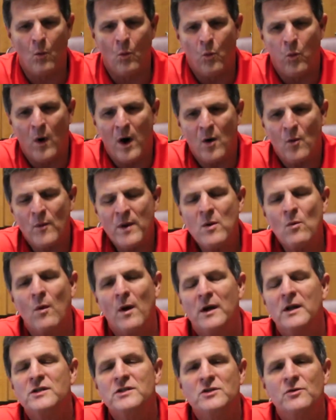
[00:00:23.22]
What we
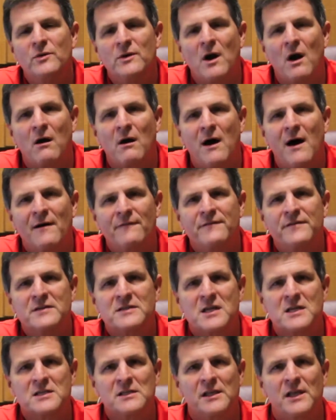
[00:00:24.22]
want to do in our
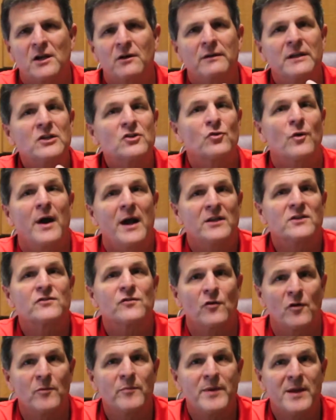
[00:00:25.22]
office is literally
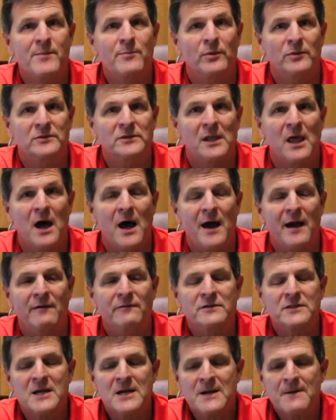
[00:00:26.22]
transform people's
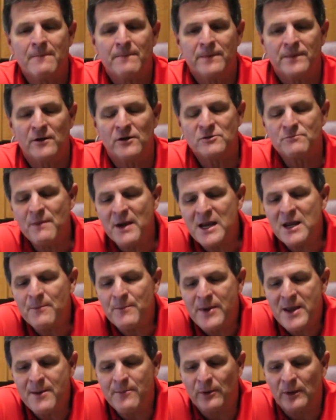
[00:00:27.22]
lives. There's many
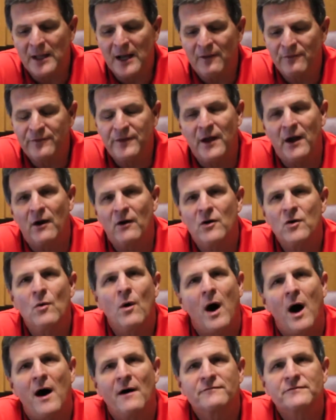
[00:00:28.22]
people out there who
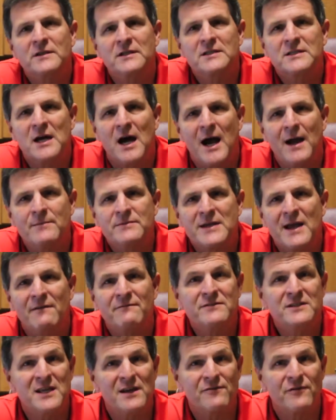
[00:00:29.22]
oftentimes
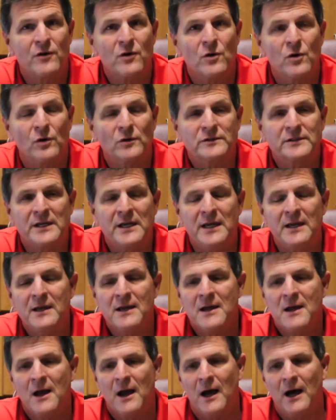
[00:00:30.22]
have difficulty
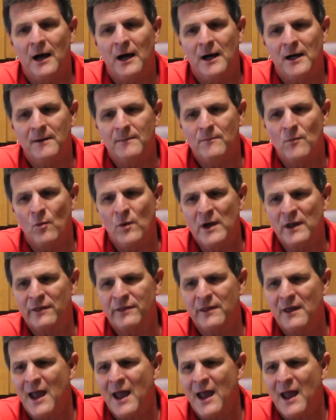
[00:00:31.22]
with